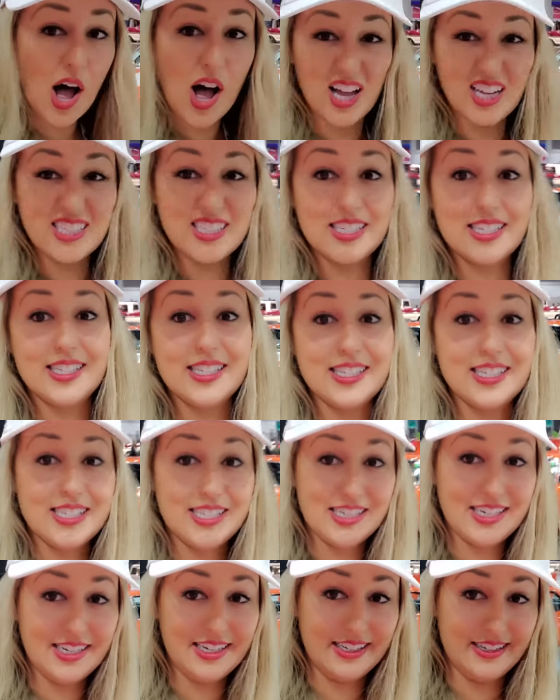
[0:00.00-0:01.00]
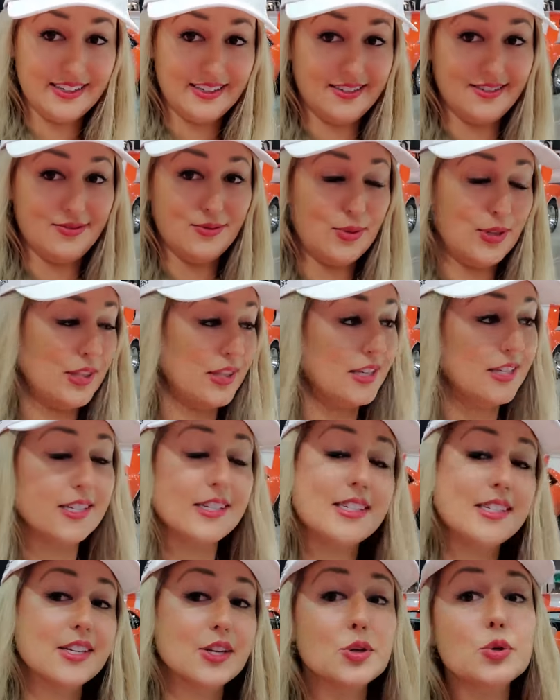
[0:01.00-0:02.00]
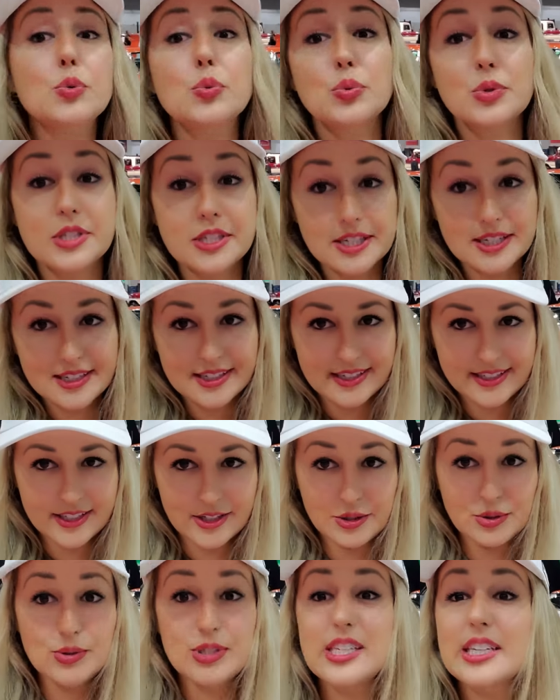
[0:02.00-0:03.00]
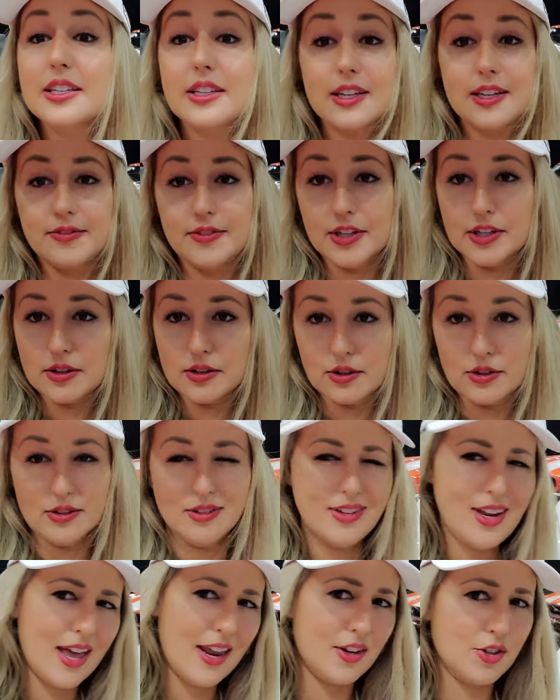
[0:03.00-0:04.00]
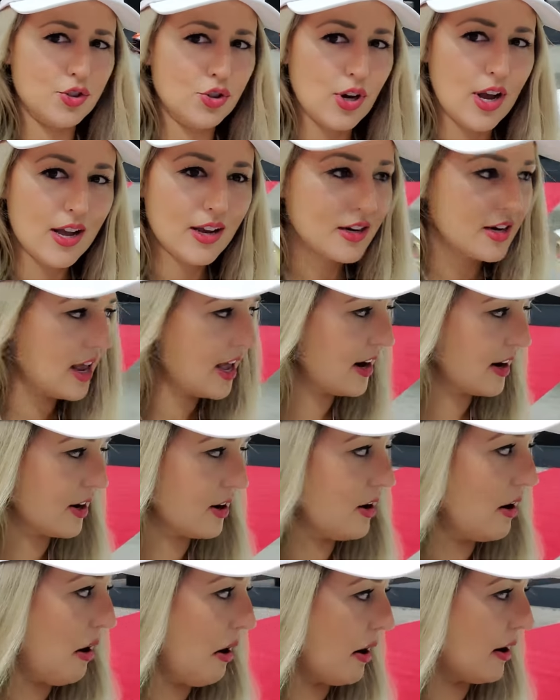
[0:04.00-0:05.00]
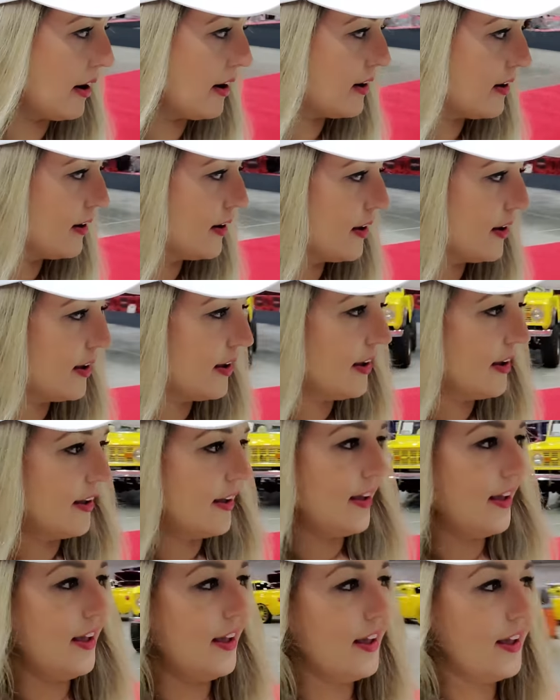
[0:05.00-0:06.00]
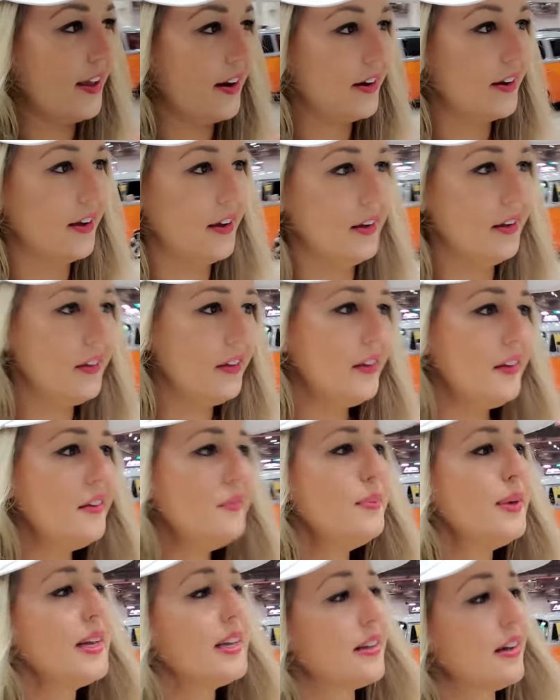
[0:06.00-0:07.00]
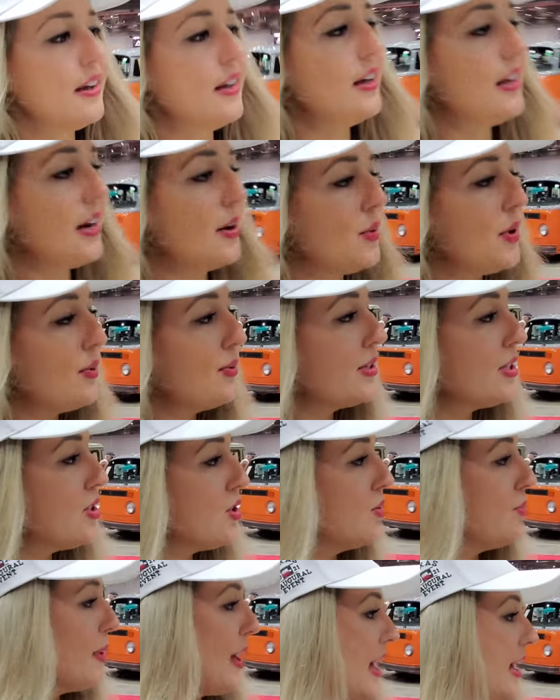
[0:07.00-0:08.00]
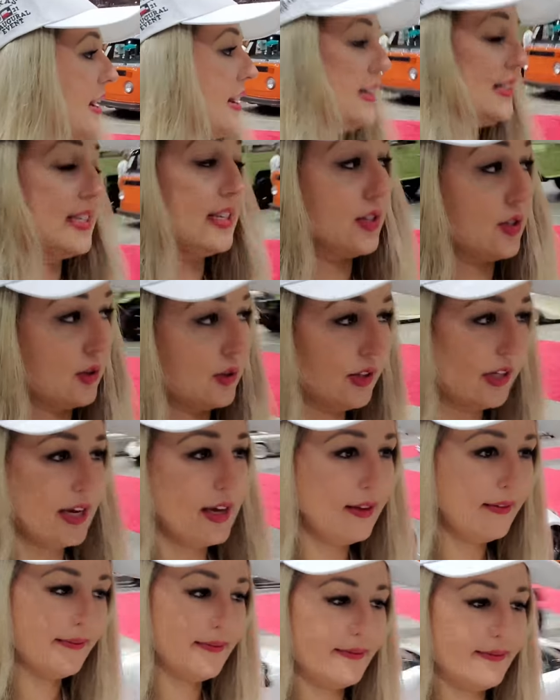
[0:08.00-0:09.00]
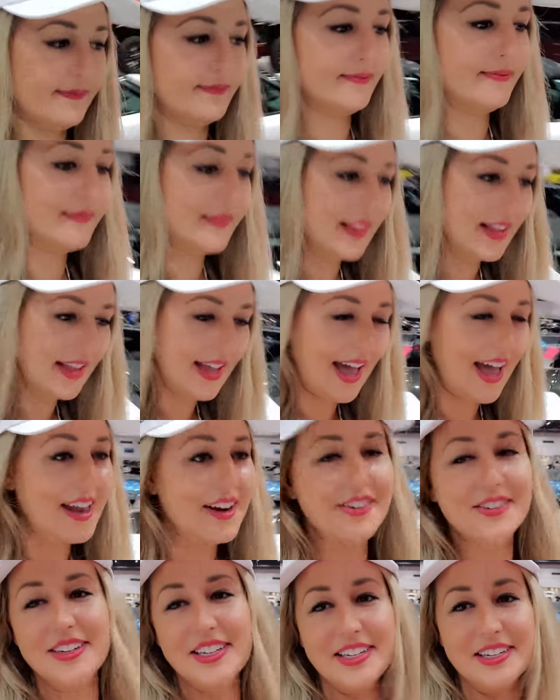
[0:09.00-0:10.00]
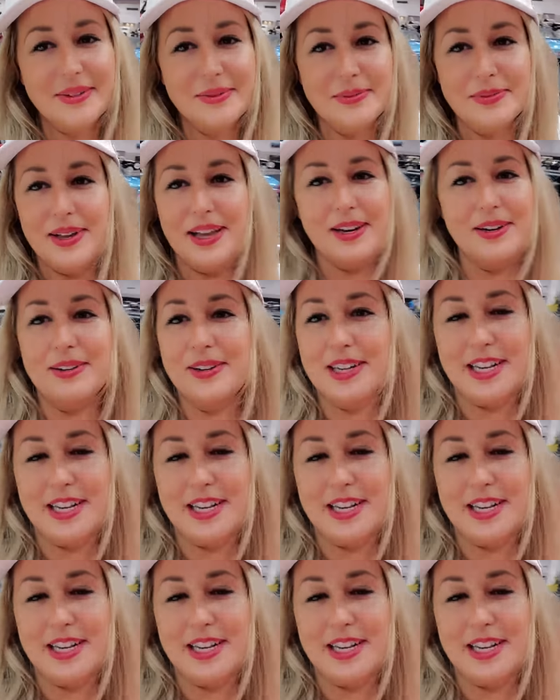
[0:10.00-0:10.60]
onto the scene with this oot. Utility vehicle, not a truck, not a car. And oh my god, I want one so bad. Is it sold yet? I don't need to buy